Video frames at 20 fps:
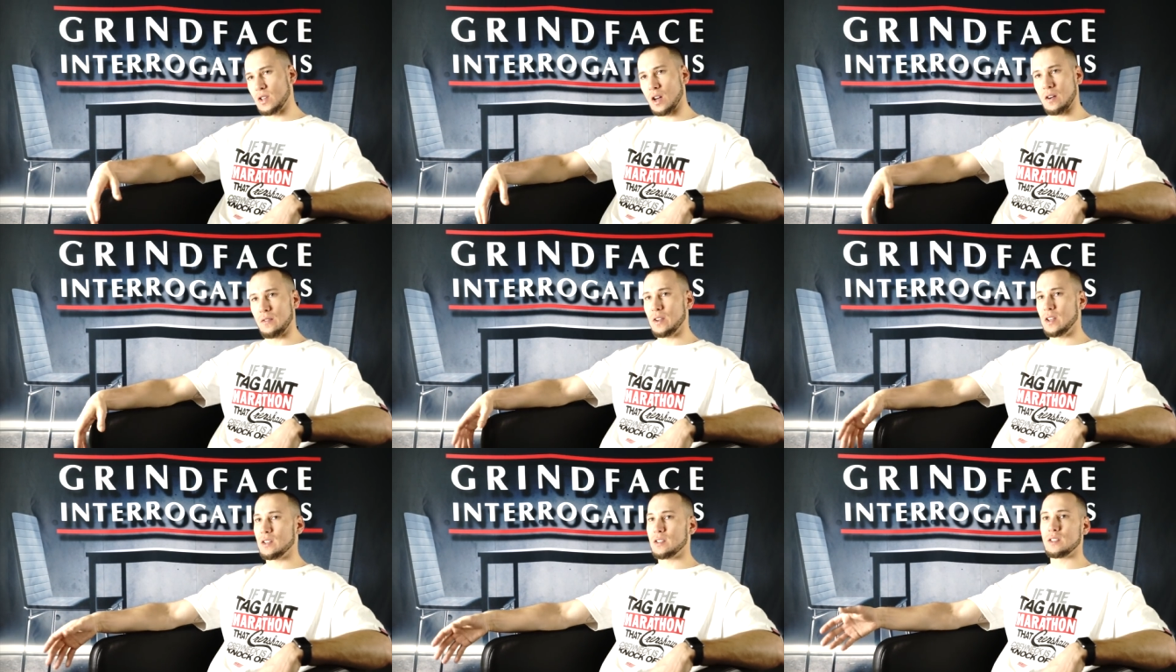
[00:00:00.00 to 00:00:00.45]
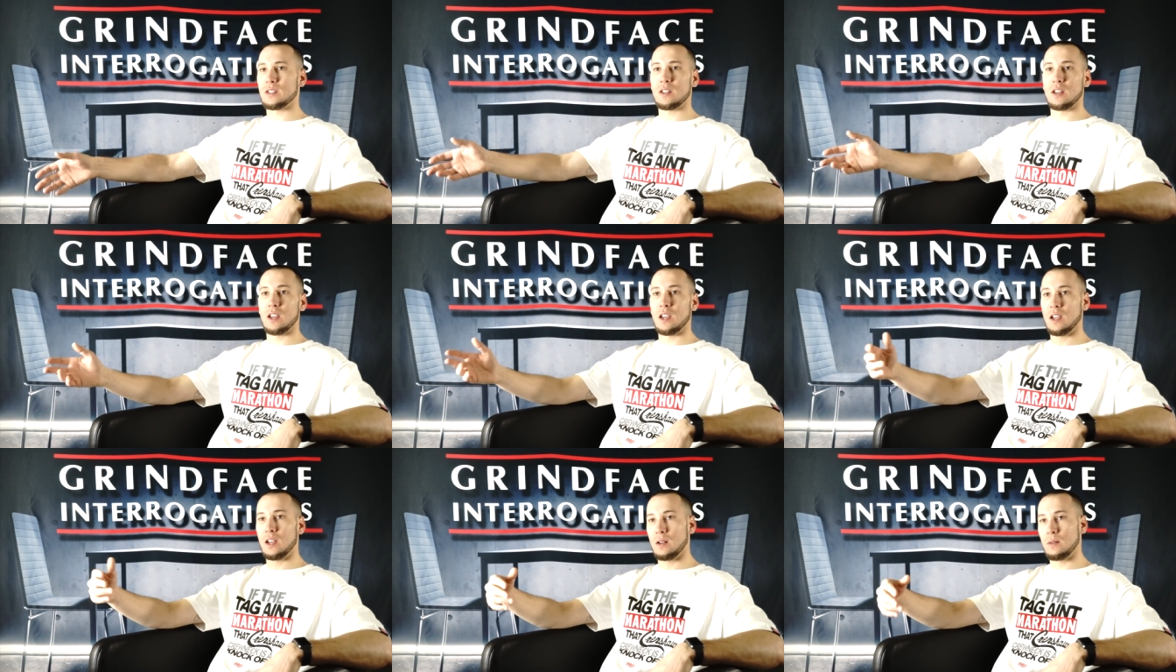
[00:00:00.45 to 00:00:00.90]

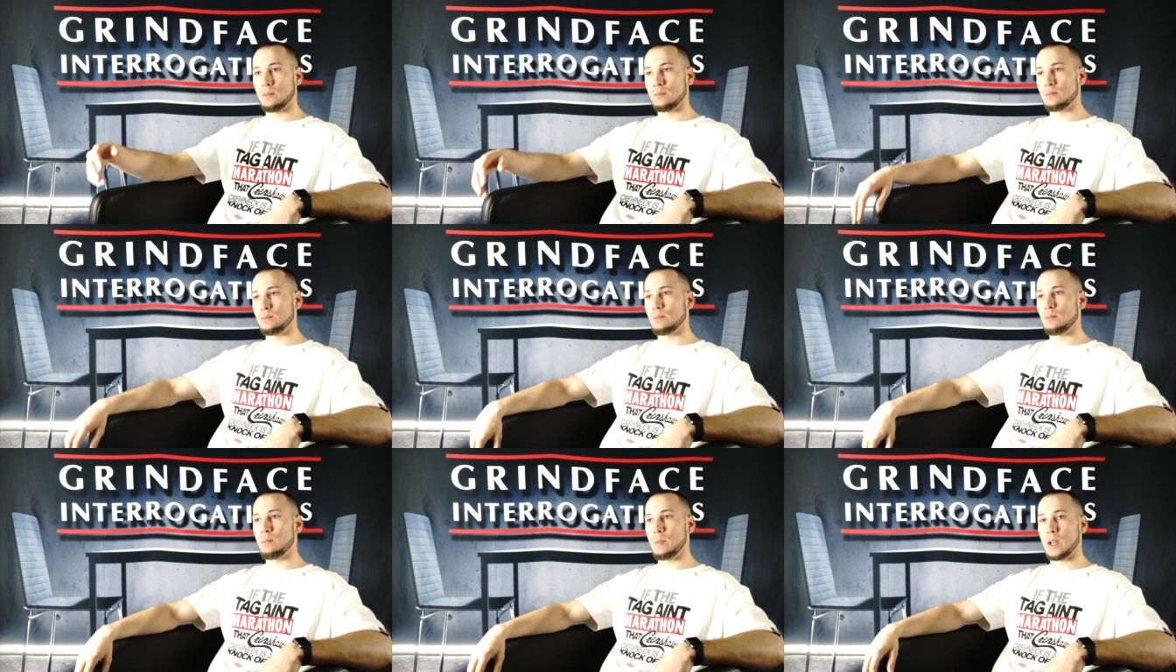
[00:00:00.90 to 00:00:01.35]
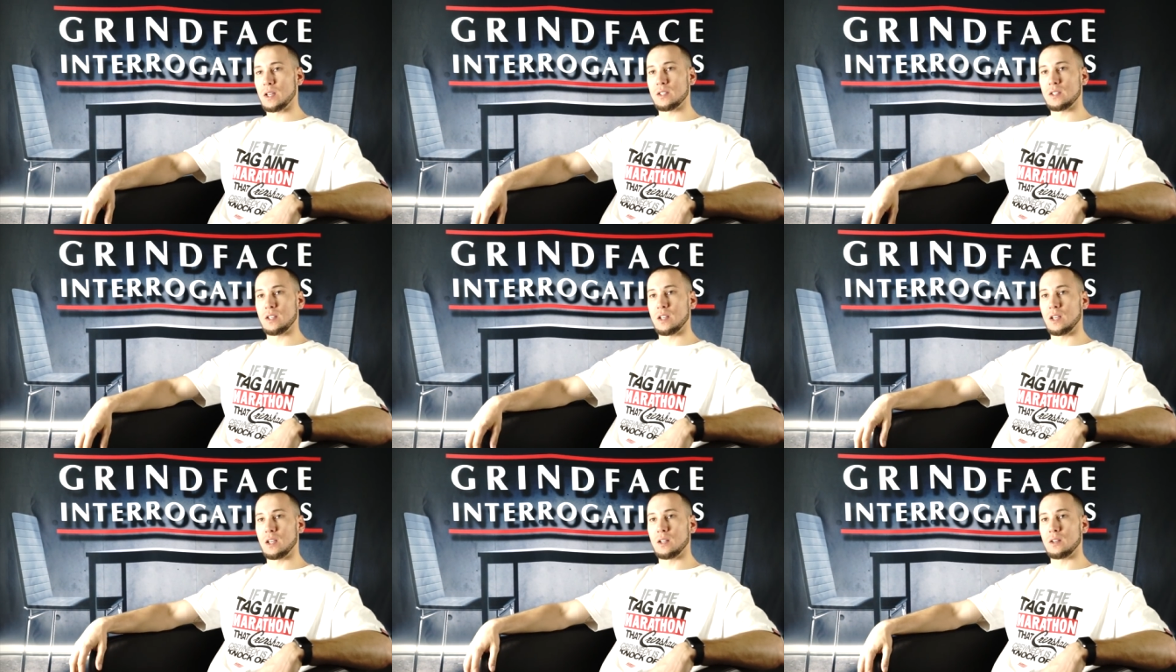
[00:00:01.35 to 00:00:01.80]
obviously, and
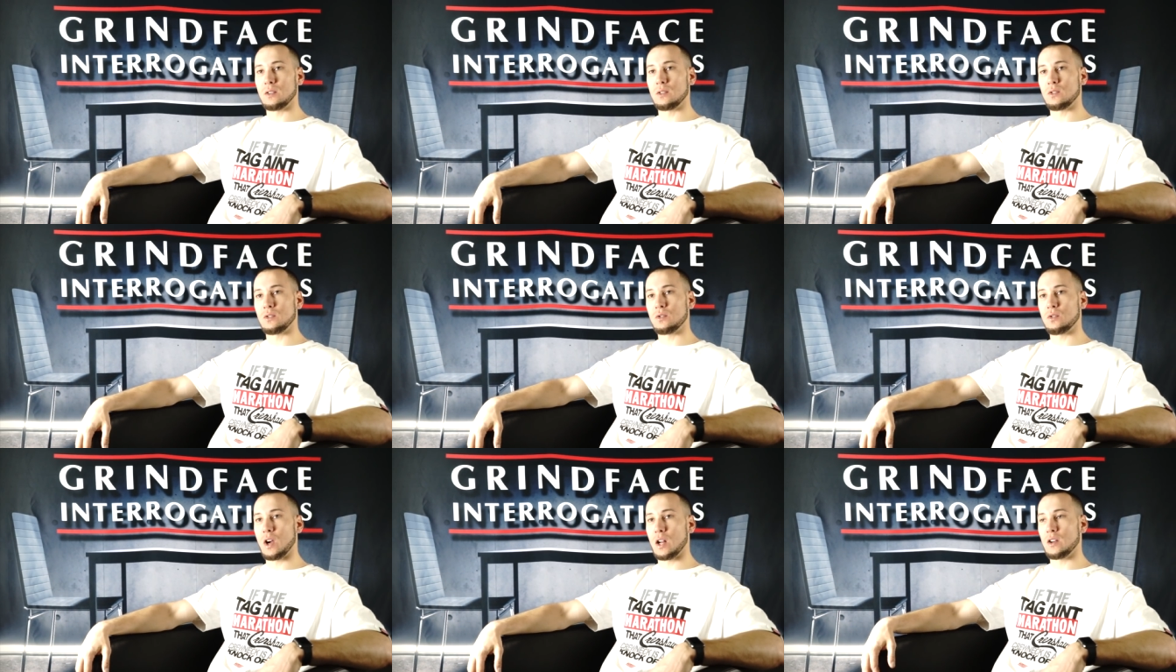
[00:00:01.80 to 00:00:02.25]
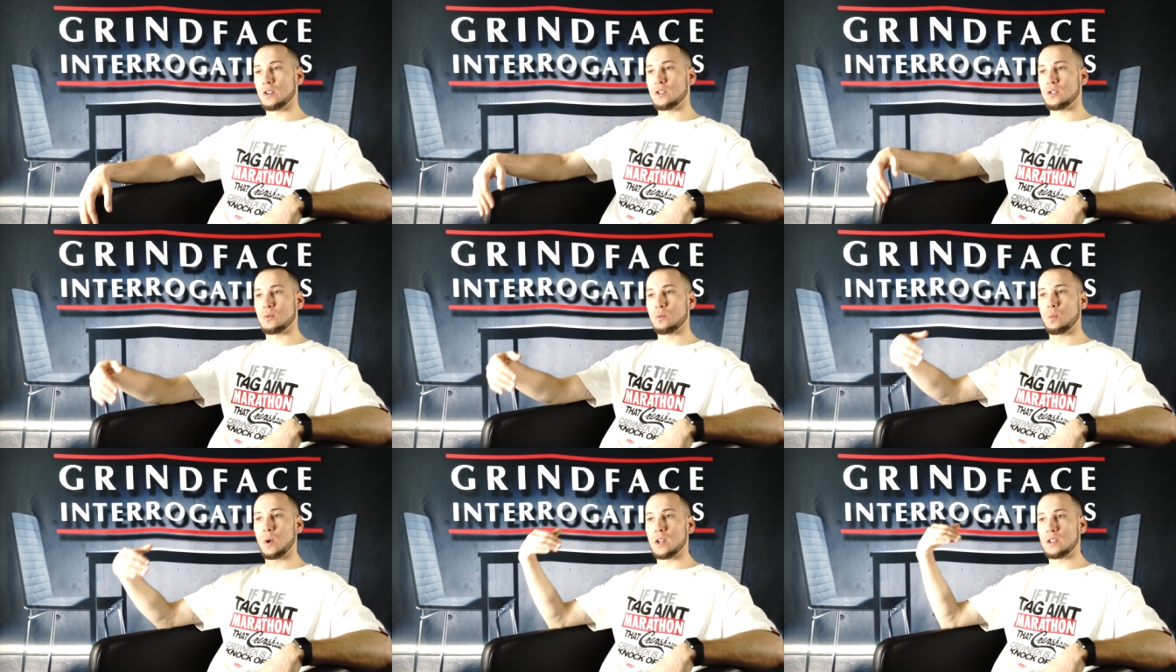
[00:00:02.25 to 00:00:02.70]
mixing, and try to
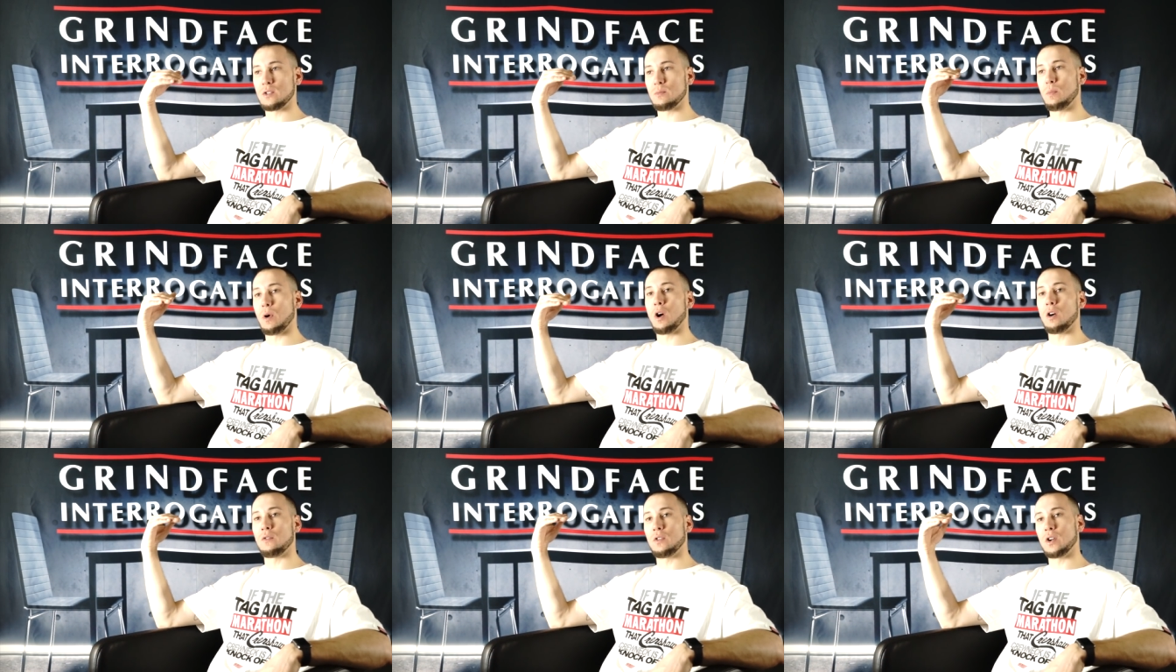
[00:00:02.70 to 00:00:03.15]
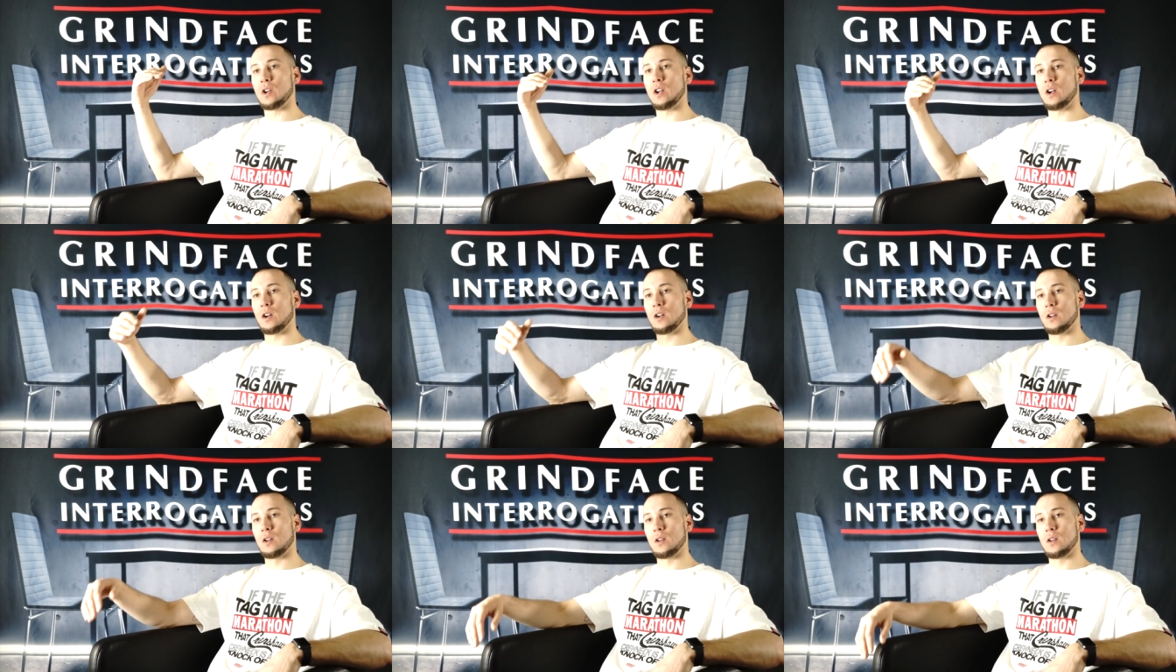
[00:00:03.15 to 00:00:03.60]
just raise the bar every
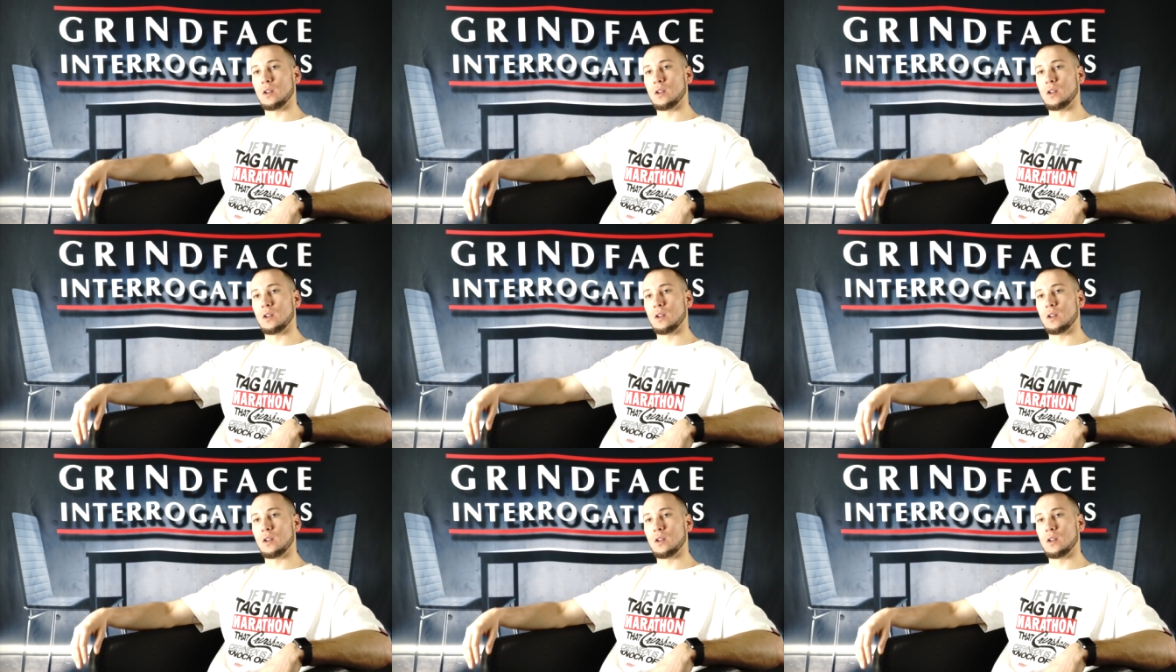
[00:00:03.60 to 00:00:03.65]
year.